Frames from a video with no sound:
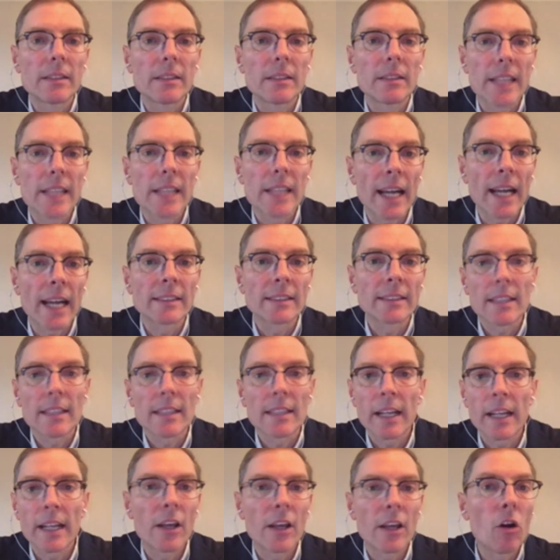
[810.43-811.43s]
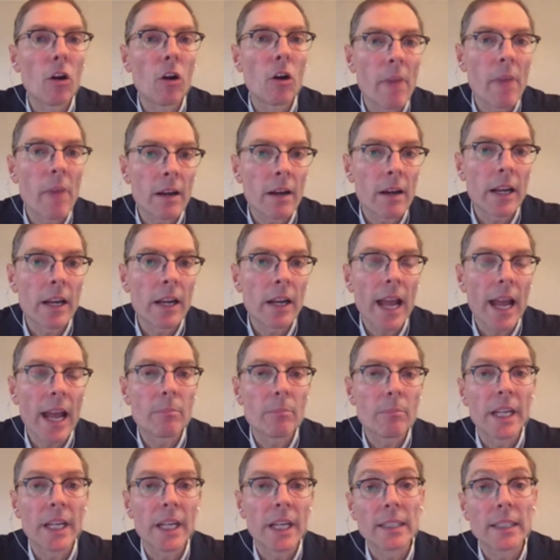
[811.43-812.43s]
texts like the Homeric
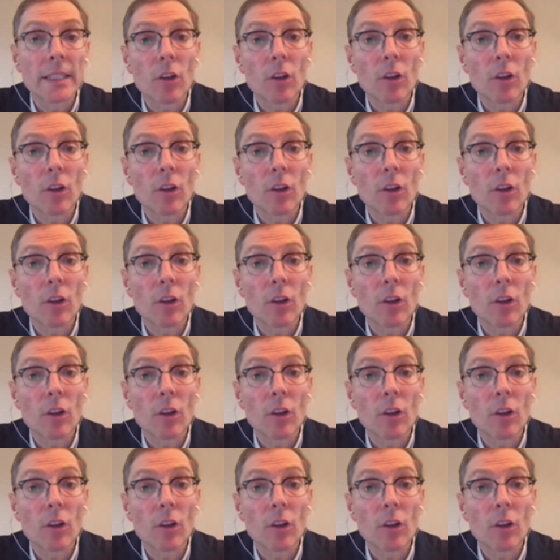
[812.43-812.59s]
epics,